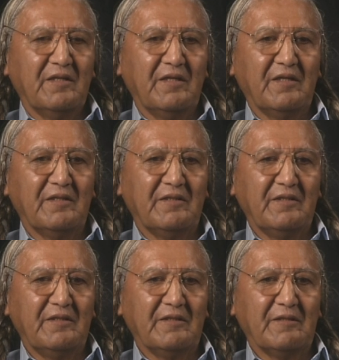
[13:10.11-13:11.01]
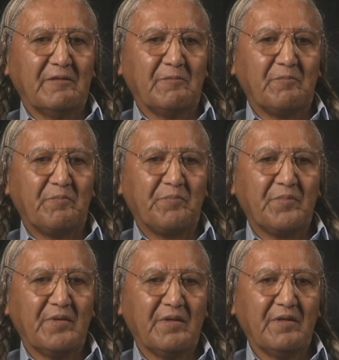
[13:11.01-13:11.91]
And the, um,
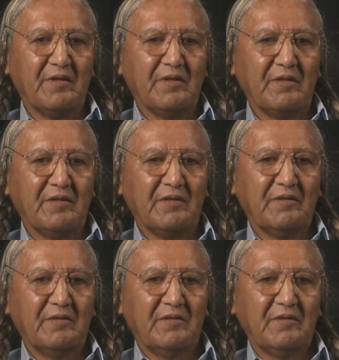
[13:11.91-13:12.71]
uh,